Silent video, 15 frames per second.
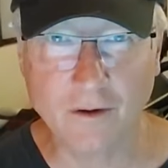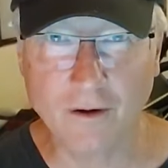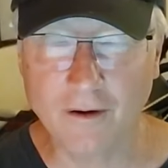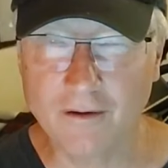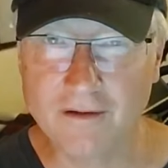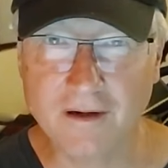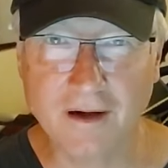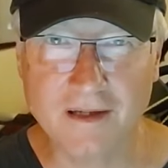
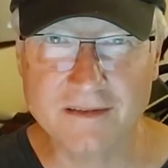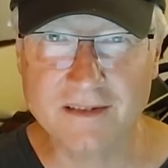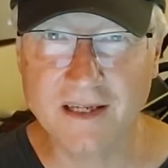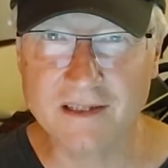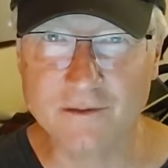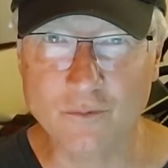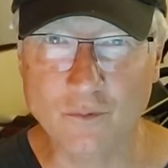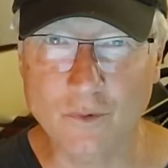all
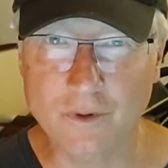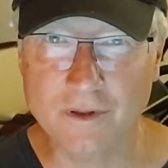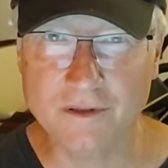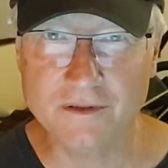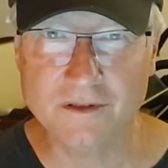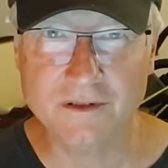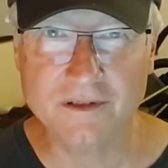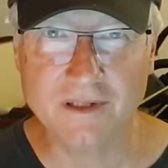context.
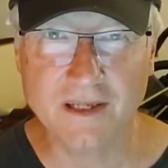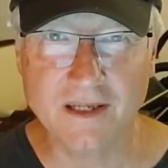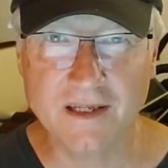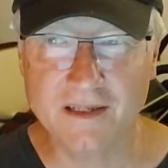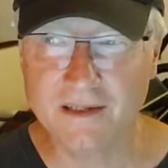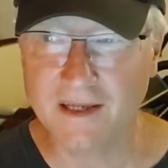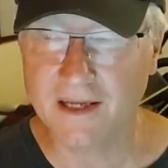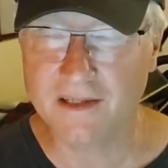Words
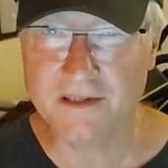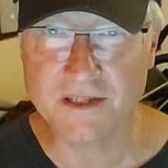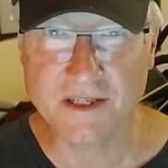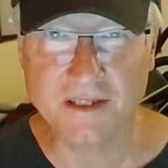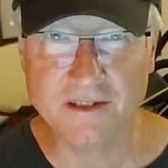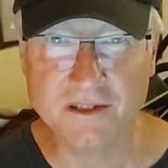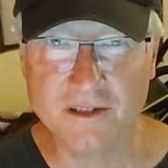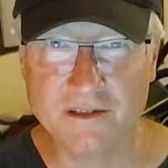and, and
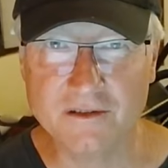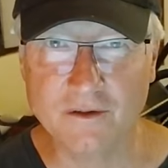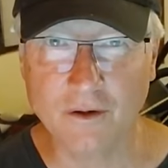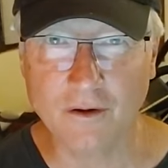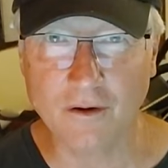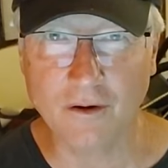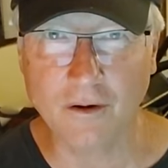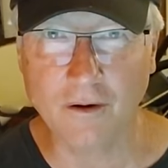teachings
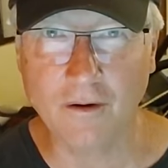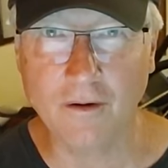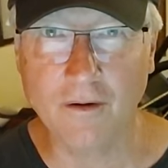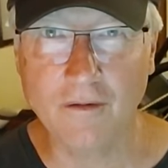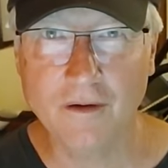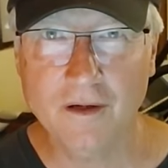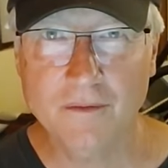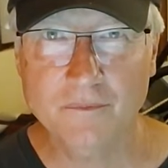are
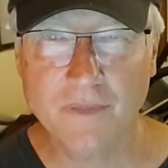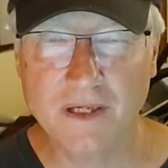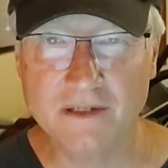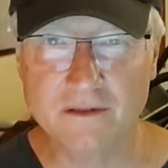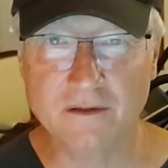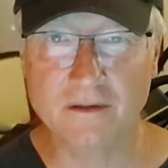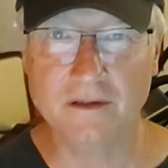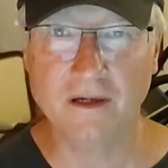all
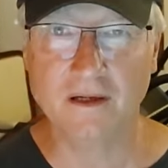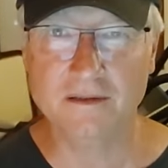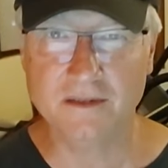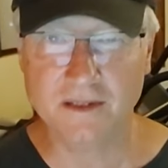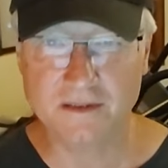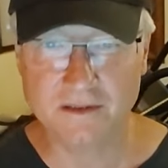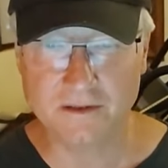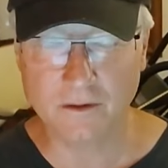based on
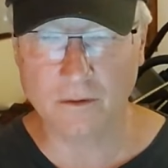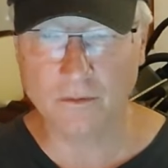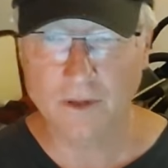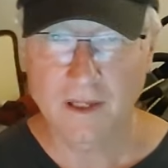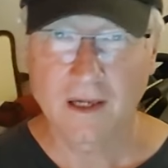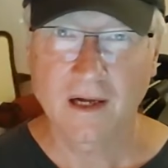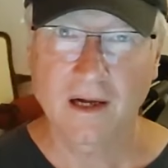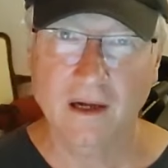context.
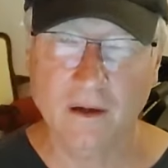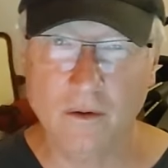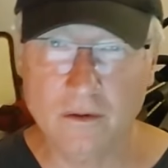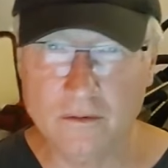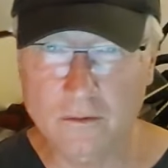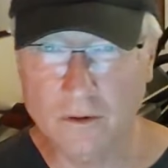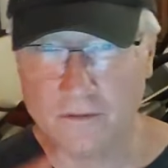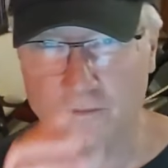So
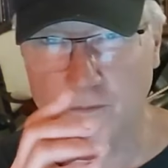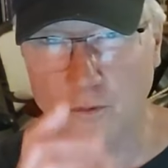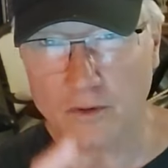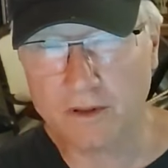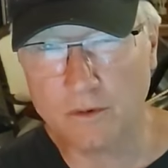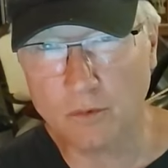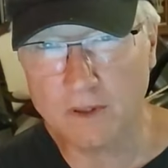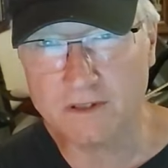look
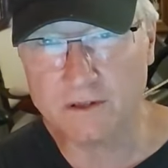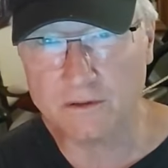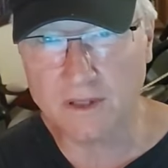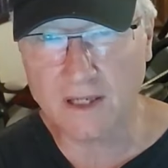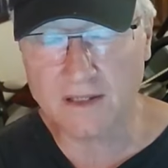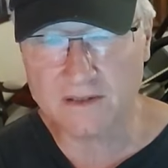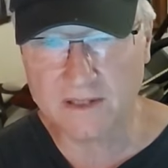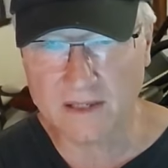forward to what you
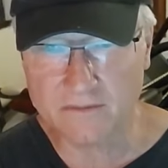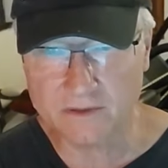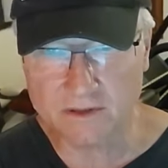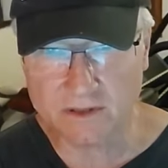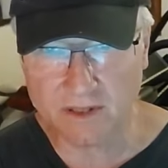guys have to